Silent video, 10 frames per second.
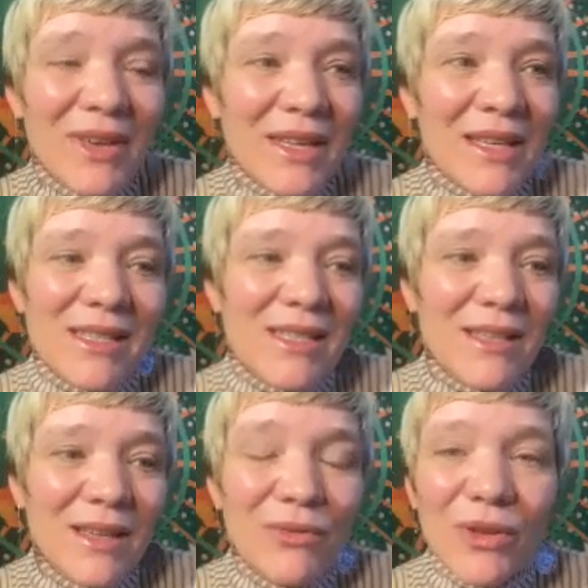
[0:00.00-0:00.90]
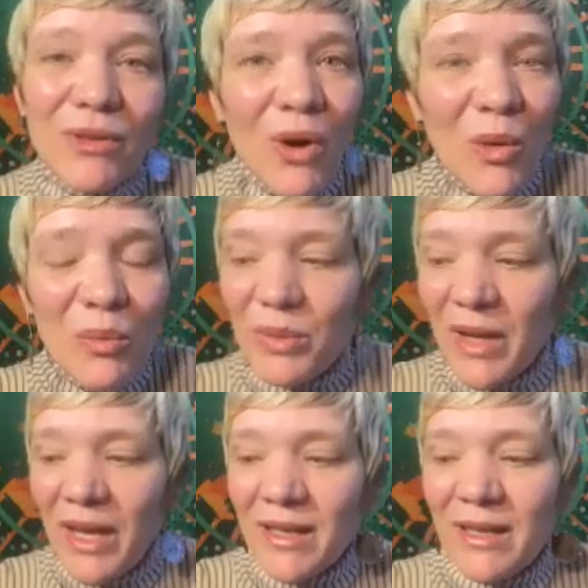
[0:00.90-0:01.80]
and full of hope,
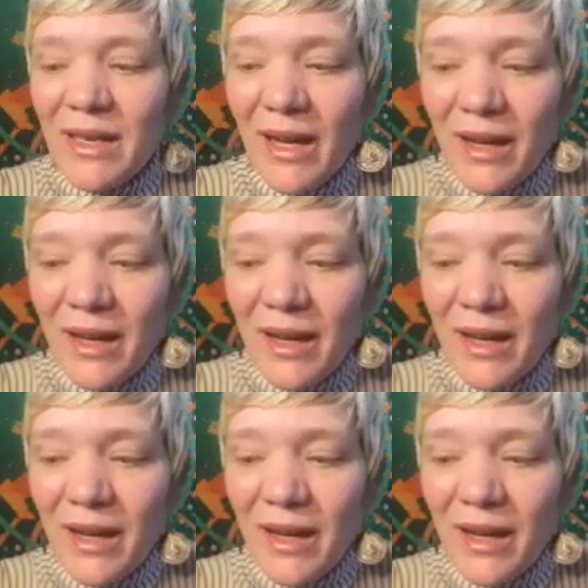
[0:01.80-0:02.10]
and